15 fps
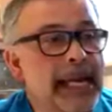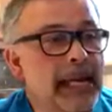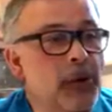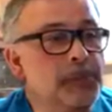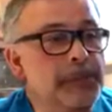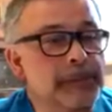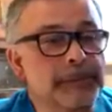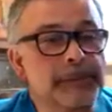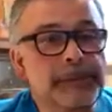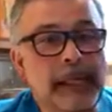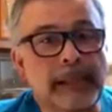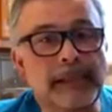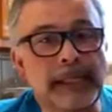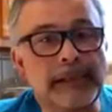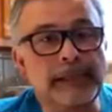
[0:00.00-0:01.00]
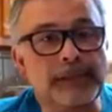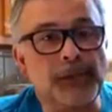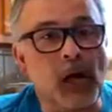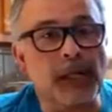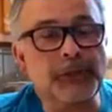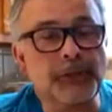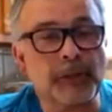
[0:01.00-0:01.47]
I'd like to
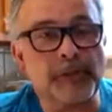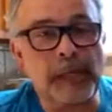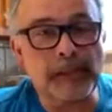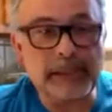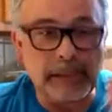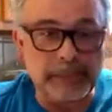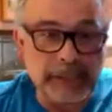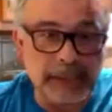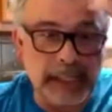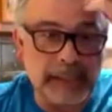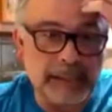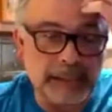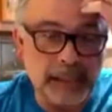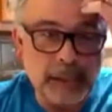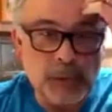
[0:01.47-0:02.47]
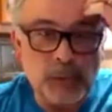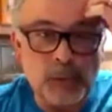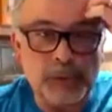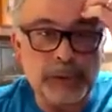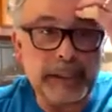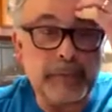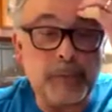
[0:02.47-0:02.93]
talk to you about something that's
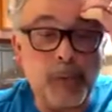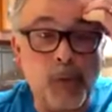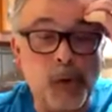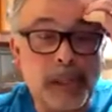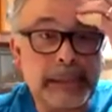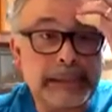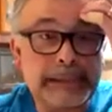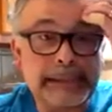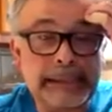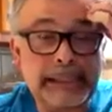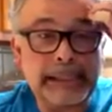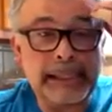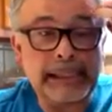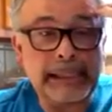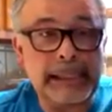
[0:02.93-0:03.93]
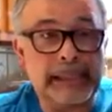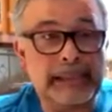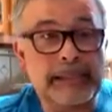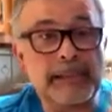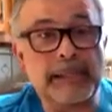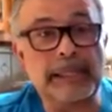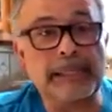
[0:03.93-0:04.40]
really important
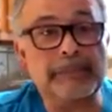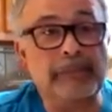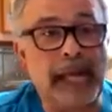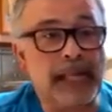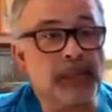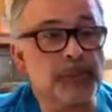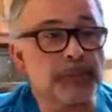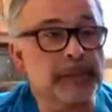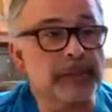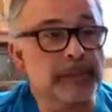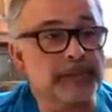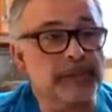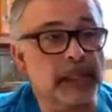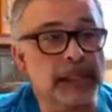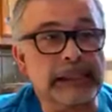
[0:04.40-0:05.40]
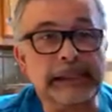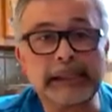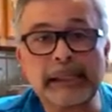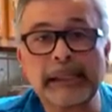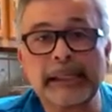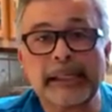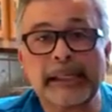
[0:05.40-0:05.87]
in the management of lung
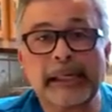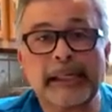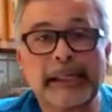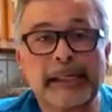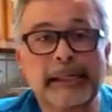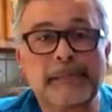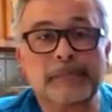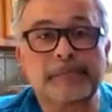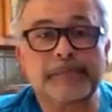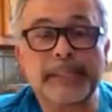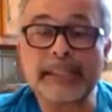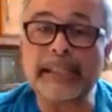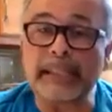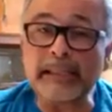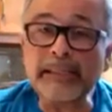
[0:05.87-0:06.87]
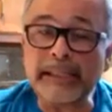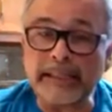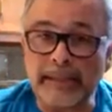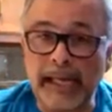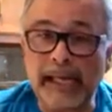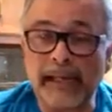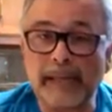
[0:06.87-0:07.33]
disease
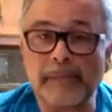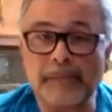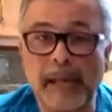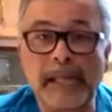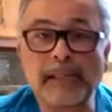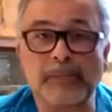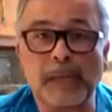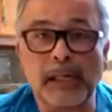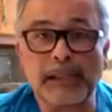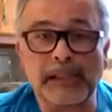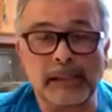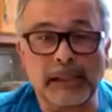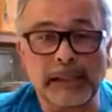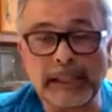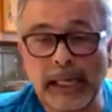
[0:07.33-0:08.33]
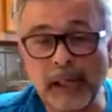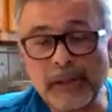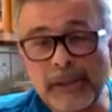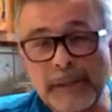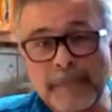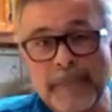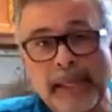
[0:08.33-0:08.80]
and maximizing lung
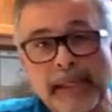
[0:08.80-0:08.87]
health.